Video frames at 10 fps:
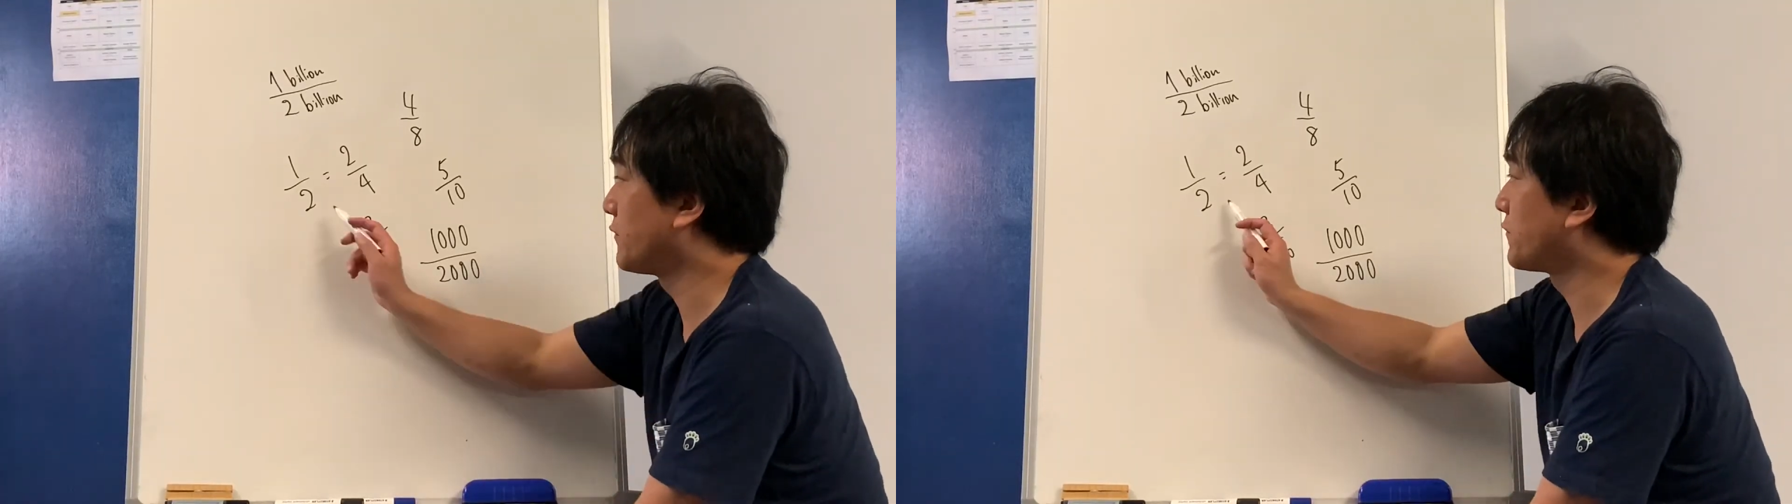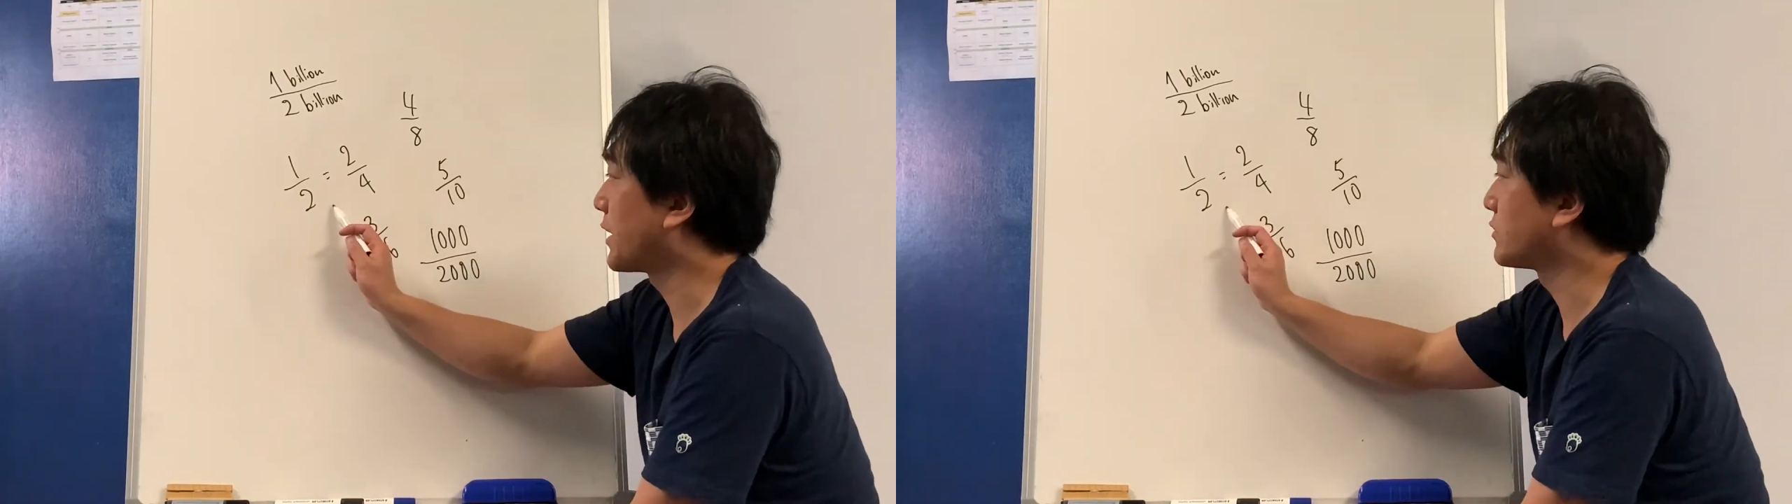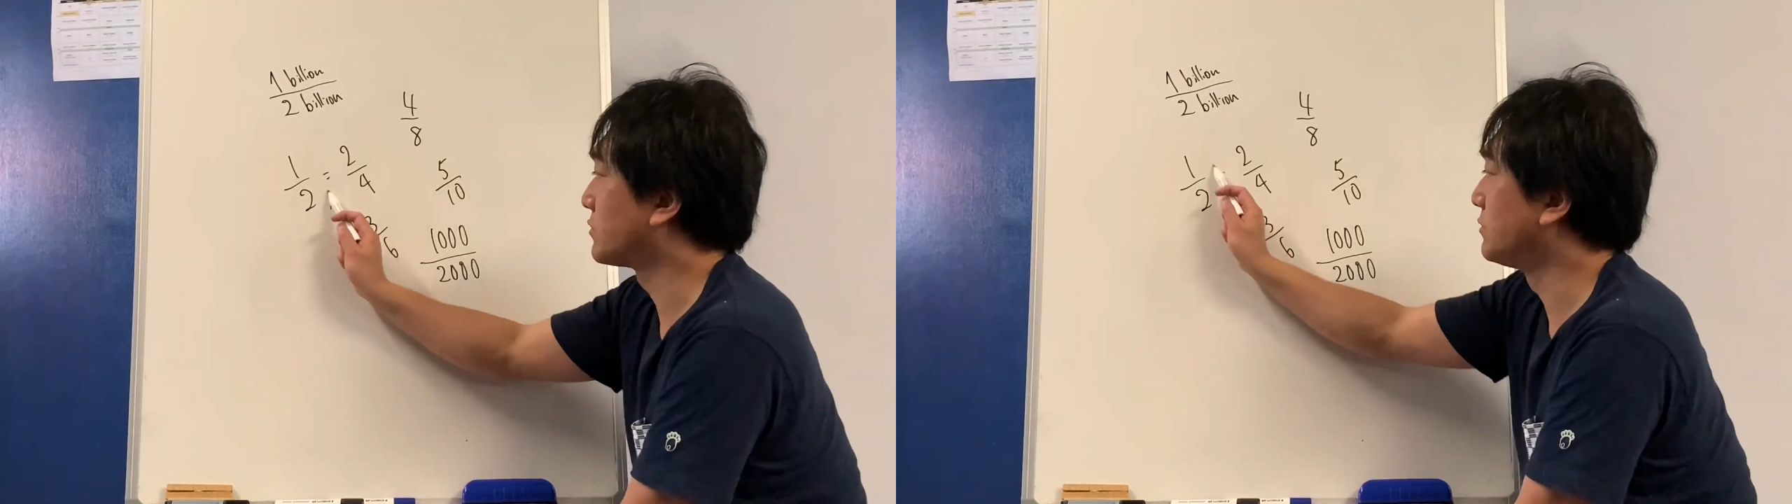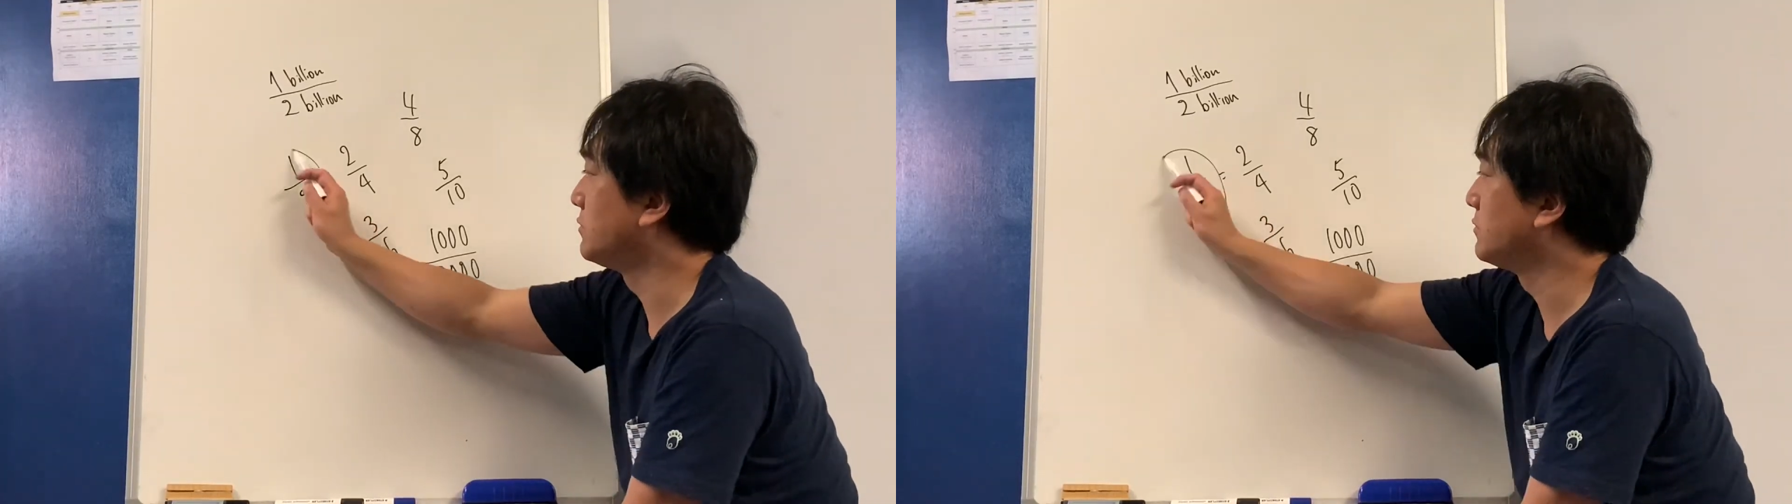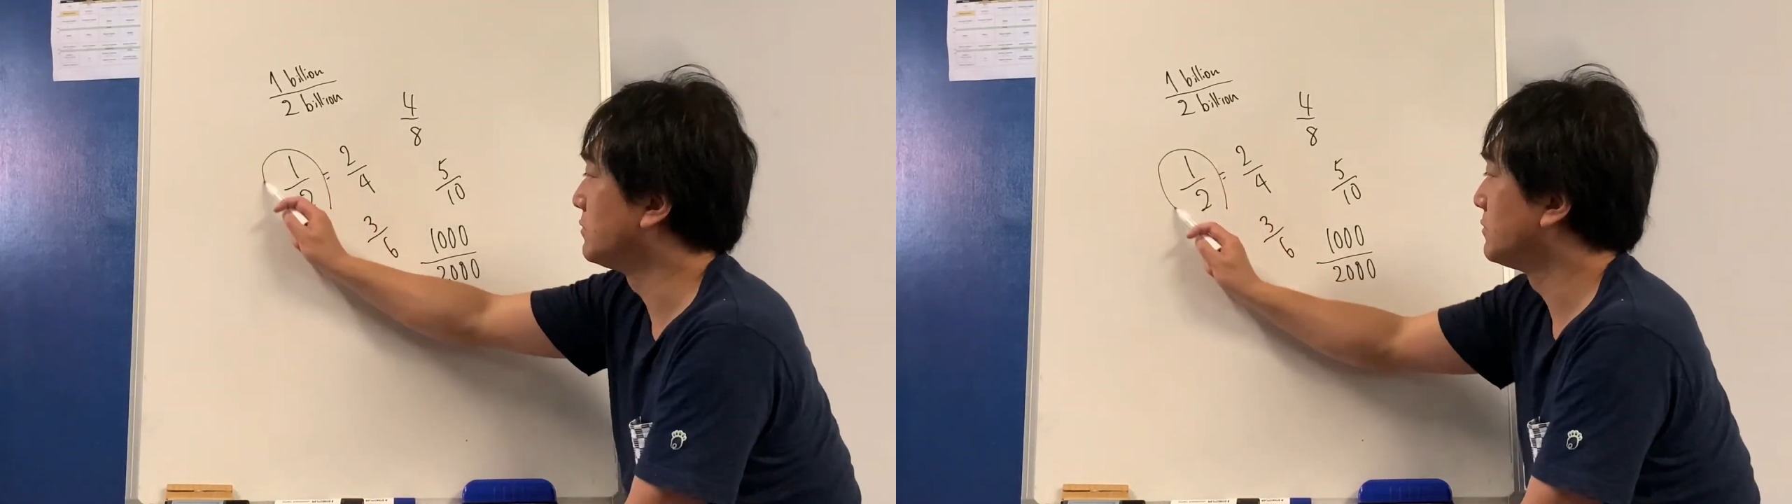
fraction